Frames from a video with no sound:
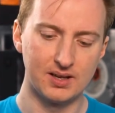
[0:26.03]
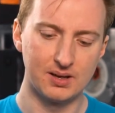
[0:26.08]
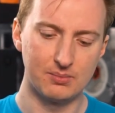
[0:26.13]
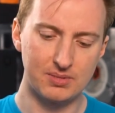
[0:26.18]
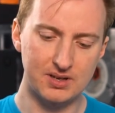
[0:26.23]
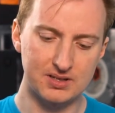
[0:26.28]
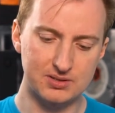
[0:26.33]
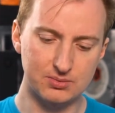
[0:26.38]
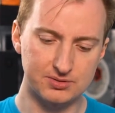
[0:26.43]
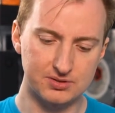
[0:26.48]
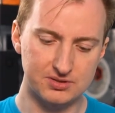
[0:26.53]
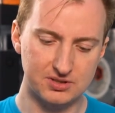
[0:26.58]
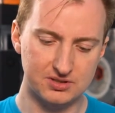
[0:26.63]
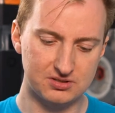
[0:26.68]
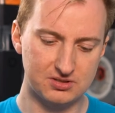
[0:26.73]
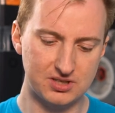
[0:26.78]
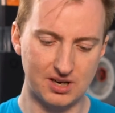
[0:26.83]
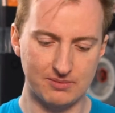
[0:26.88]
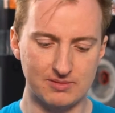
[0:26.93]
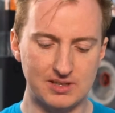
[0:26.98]
But it's also
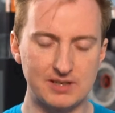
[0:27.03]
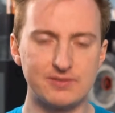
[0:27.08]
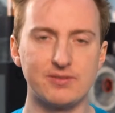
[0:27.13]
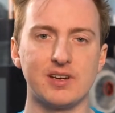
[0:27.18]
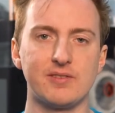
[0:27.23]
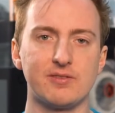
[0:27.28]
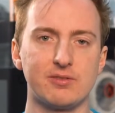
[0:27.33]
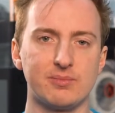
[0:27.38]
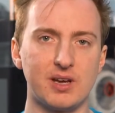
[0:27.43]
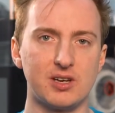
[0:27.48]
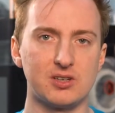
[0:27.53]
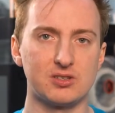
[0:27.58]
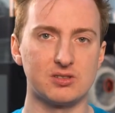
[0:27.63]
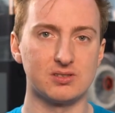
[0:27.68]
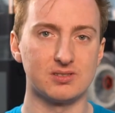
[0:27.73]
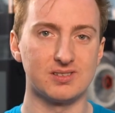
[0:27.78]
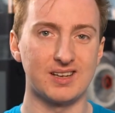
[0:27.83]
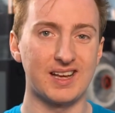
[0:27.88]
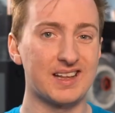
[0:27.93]
just generally fun information,